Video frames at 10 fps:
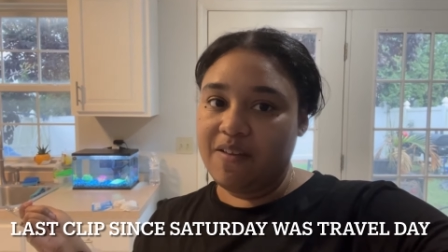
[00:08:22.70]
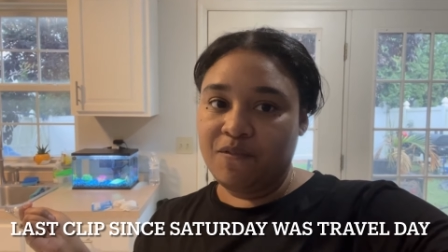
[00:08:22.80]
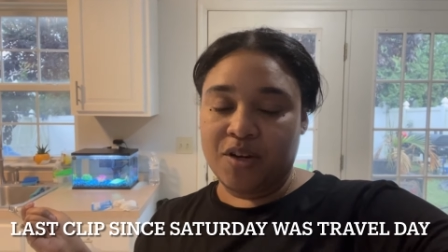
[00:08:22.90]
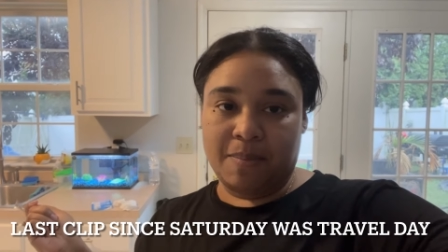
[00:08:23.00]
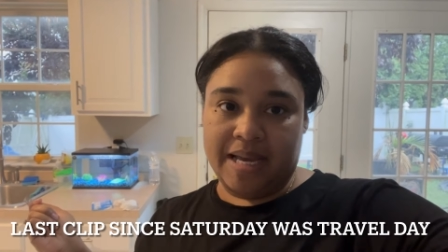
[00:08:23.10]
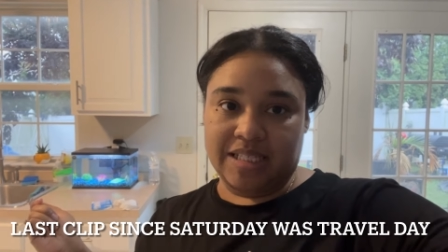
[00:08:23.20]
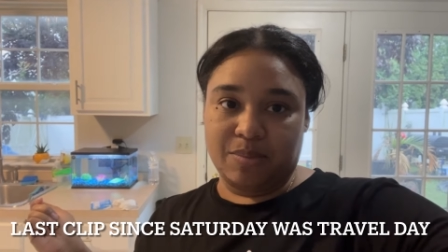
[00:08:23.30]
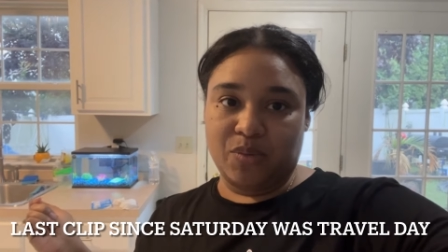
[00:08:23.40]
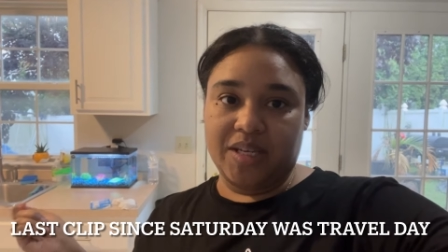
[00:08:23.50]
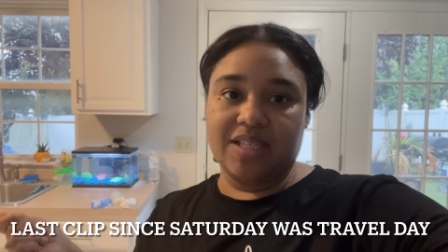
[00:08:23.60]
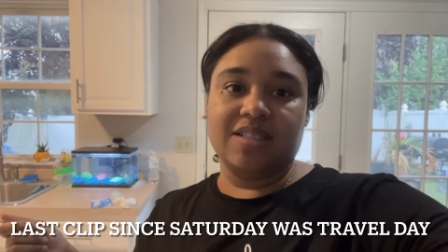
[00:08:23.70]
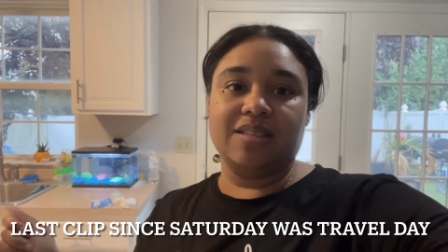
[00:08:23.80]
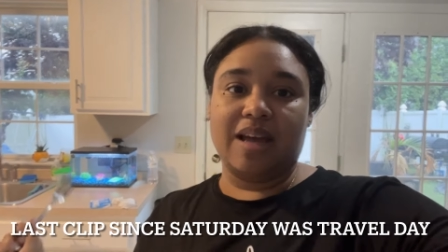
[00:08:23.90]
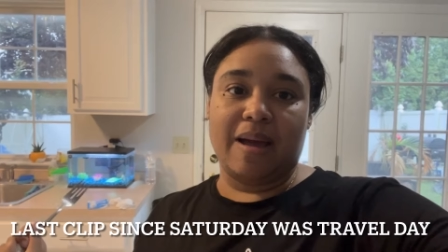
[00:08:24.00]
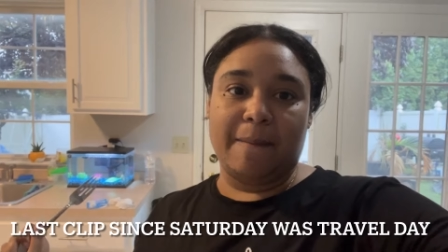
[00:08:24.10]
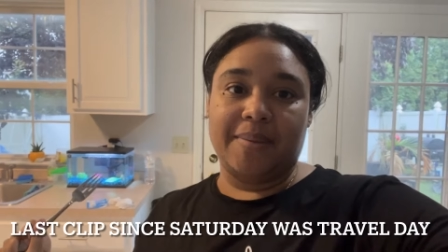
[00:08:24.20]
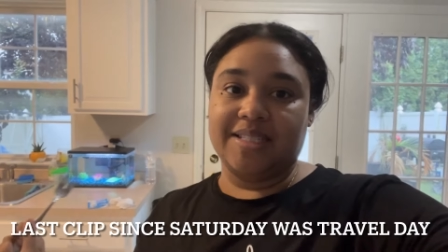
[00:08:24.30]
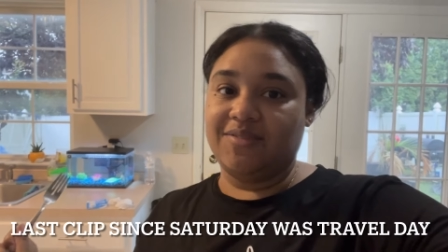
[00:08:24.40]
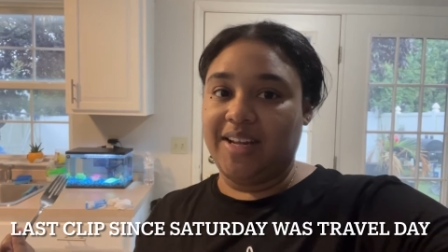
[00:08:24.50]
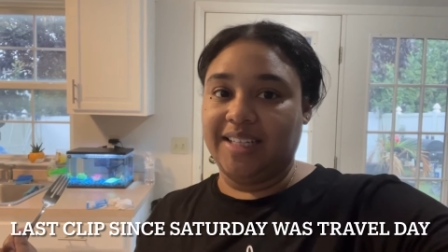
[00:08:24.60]
for the past couple weeks, but it's
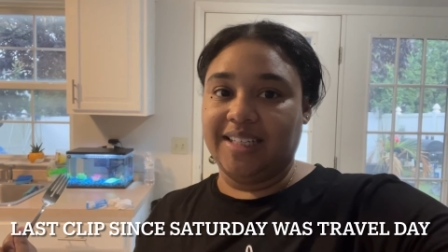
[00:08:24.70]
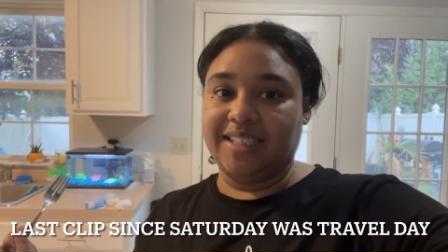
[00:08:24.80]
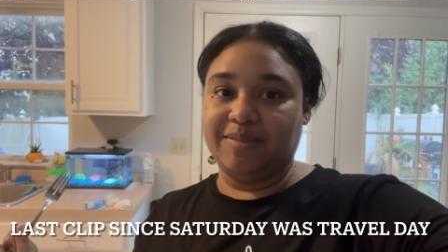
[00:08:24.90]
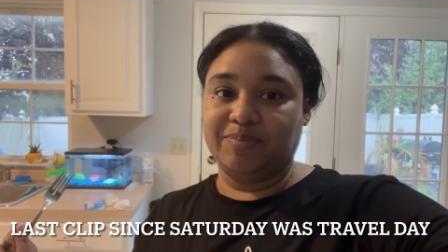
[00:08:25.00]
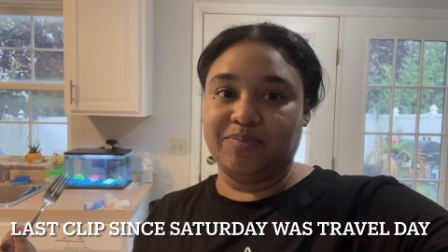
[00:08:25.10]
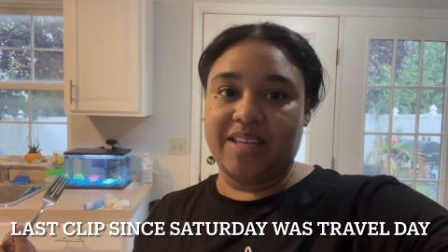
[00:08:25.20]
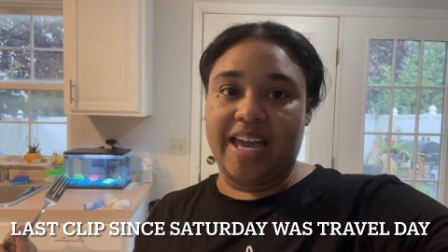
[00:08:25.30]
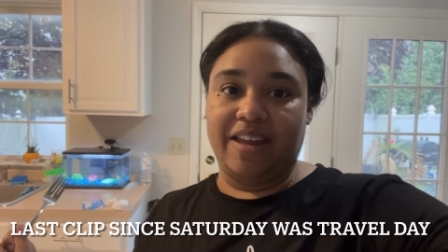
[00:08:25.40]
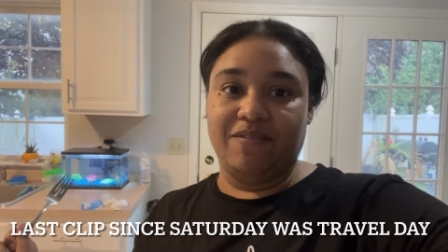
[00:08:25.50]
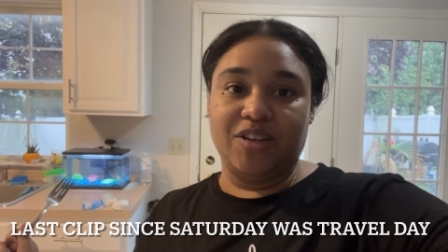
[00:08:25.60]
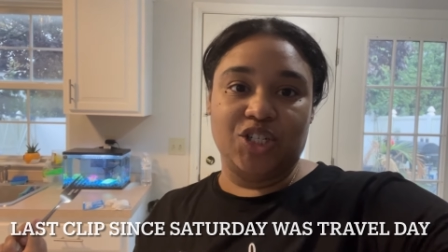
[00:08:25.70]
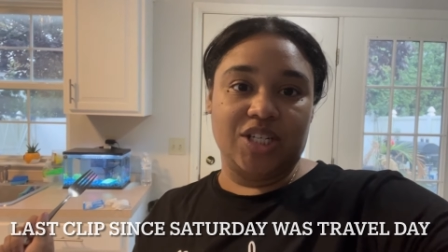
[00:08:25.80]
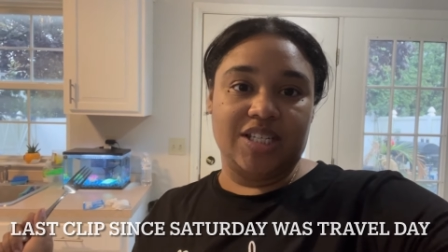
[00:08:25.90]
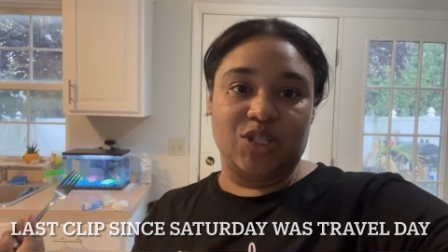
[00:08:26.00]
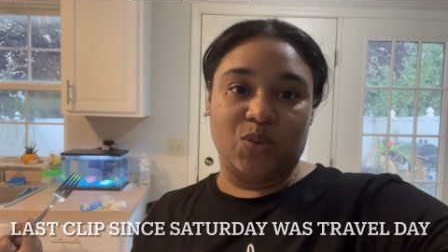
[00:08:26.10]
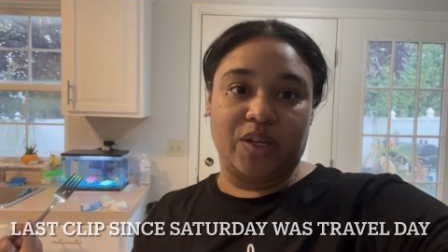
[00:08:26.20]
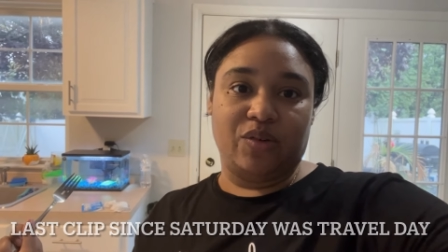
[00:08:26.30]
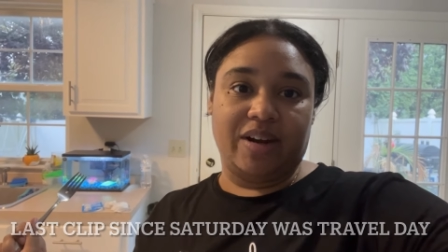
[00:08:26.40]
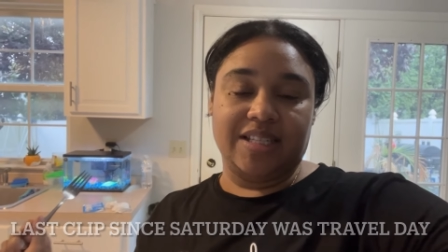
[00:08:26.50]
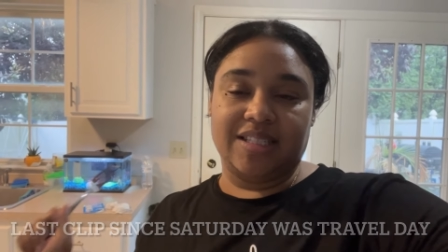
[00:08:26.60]
finally clean. And Fishy is doing
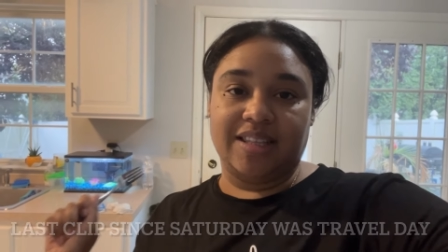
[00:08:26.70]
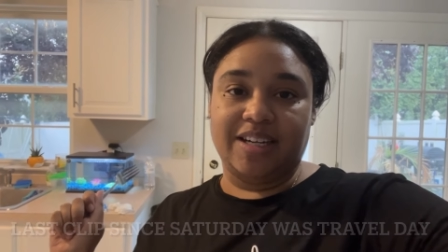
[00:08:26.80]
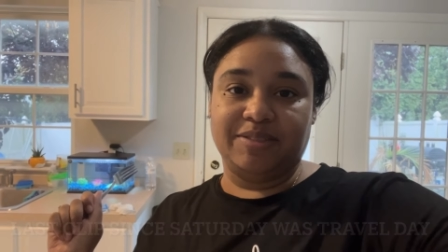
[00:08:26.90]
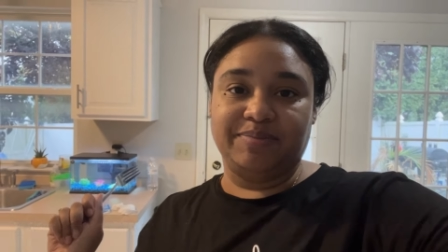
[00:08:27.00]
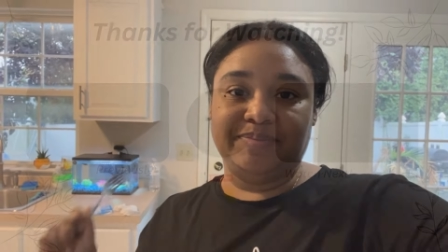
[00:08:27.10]
great in there.